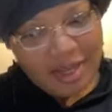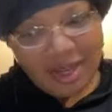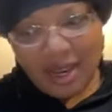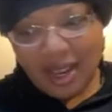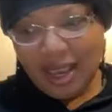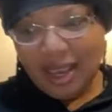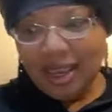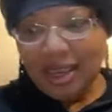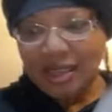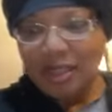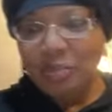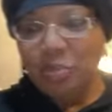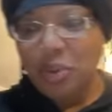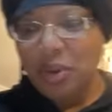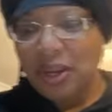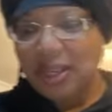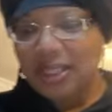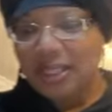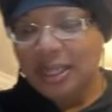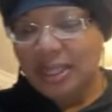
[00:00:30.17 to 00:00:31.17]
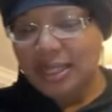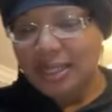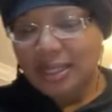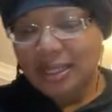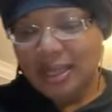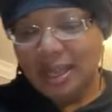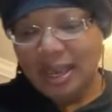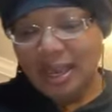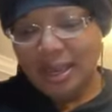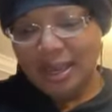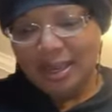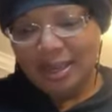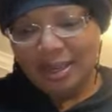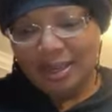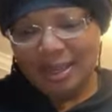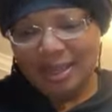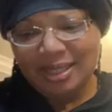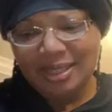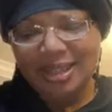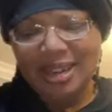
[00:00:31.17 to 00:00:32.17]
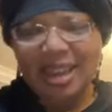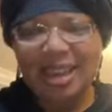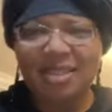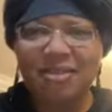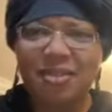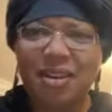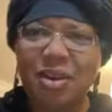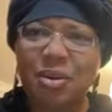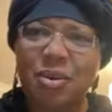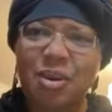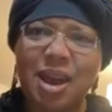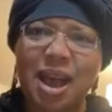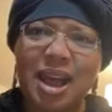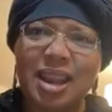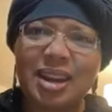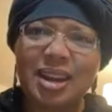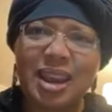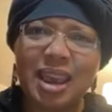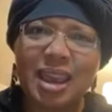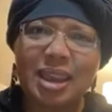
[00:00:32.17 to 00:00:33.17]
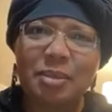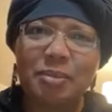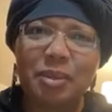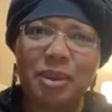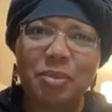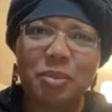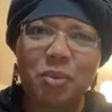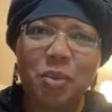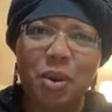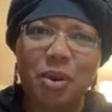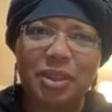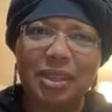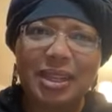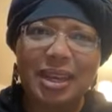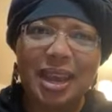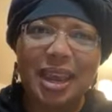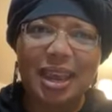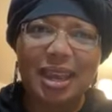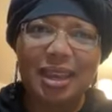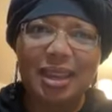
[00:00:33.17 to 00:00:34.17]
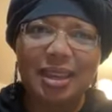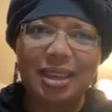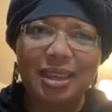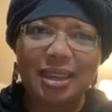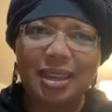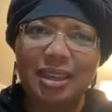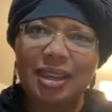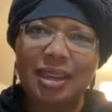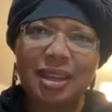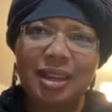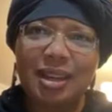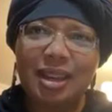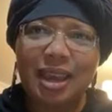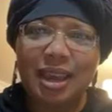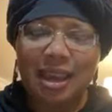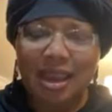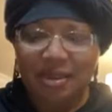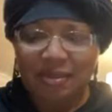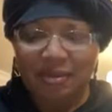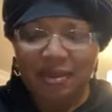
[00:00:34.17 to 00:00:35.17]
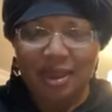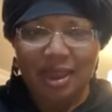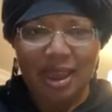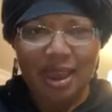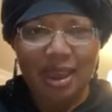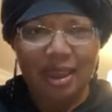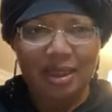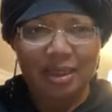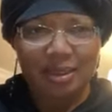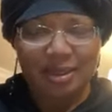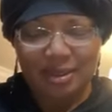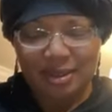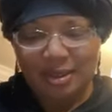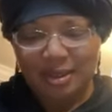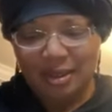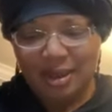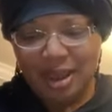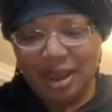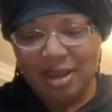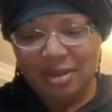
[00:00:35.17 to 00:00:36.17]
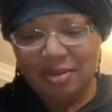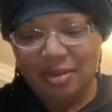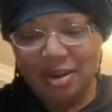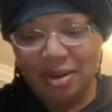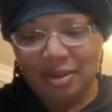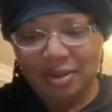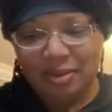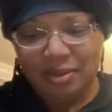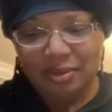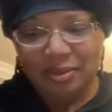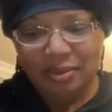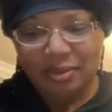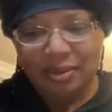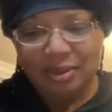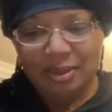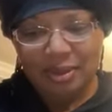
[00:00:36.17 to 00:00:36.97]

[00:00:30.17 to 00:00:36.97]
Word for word: Today is President's Day. Is today a federal holiday? People were today? Like, I forgot. I don't know.